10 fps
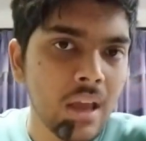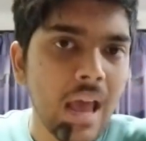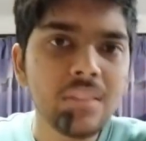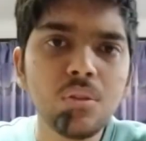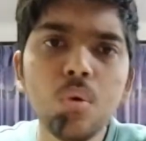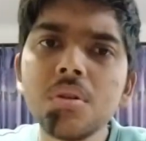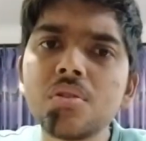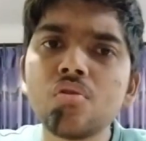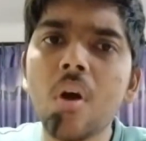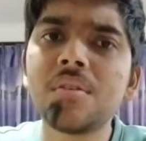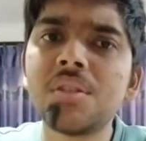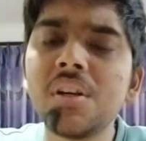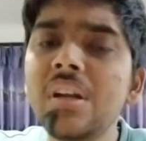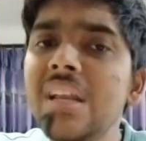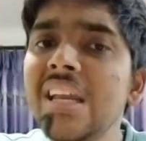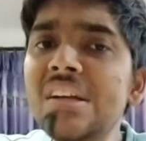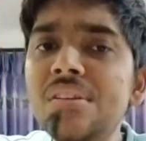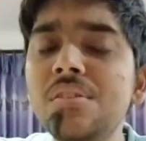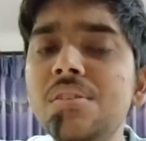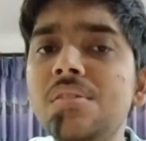and those structures
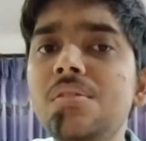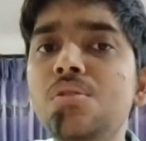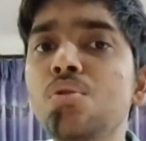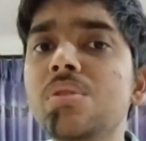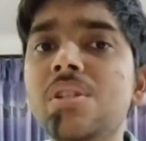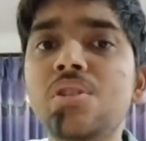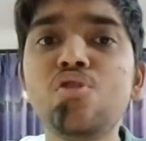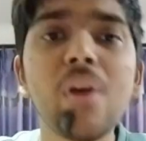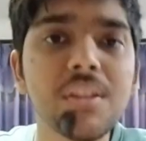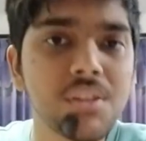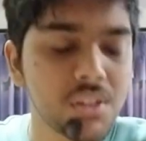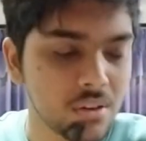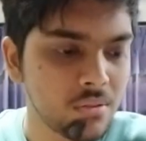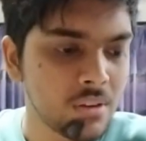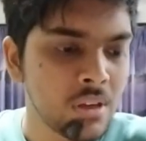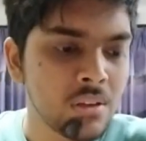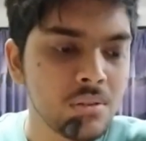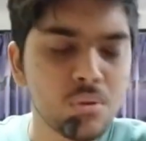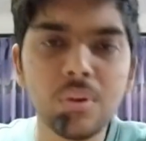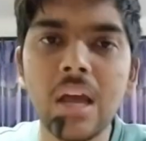need to stretch
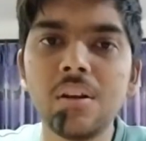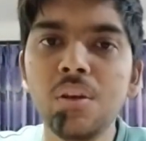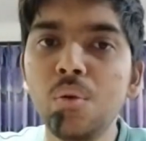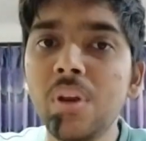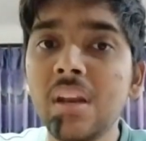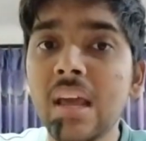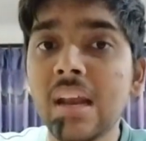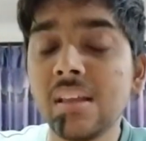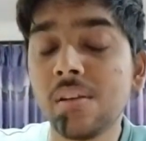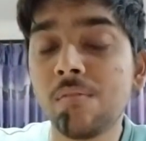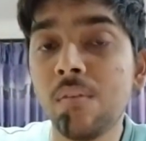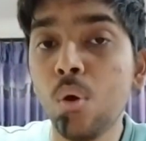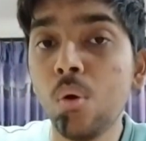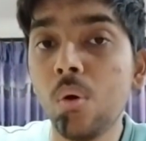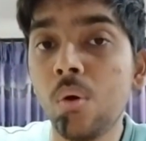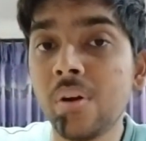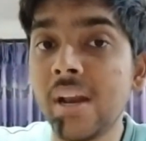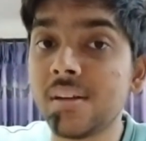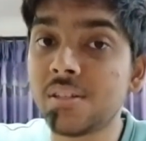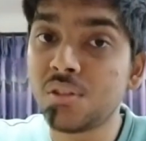so that urine can either flow or
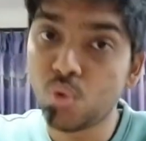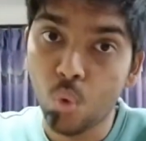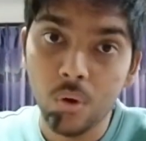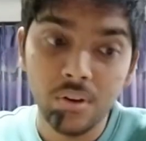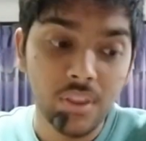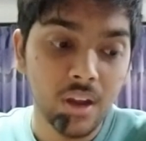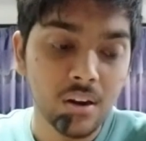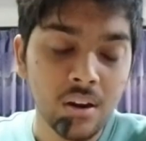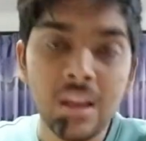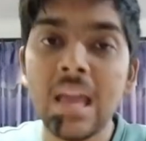get stored there,